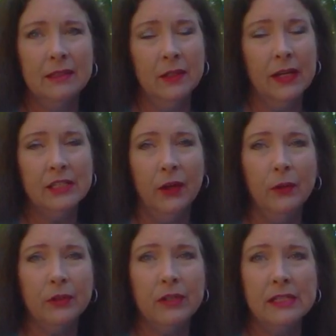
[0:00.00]
you know, I
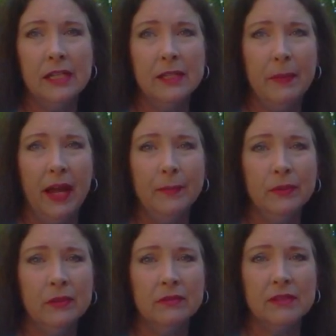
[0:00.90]
told her, I said, the
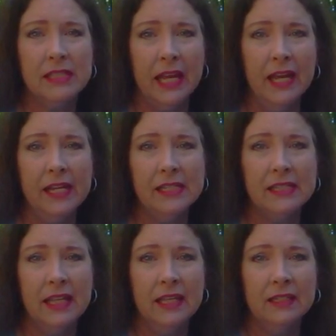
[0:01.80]
Bible says
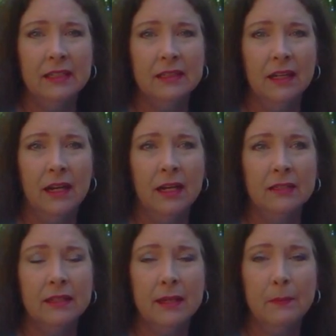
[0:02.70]
that
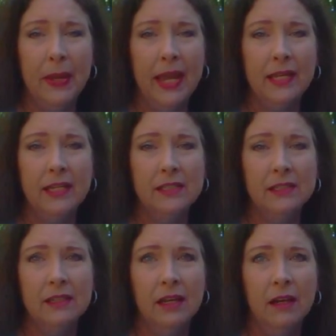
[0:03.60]
uh, the
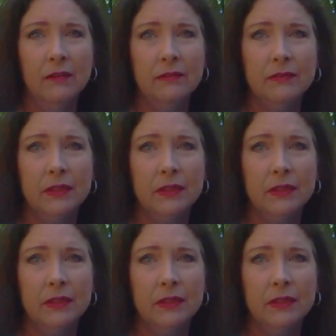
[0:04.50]
companion of,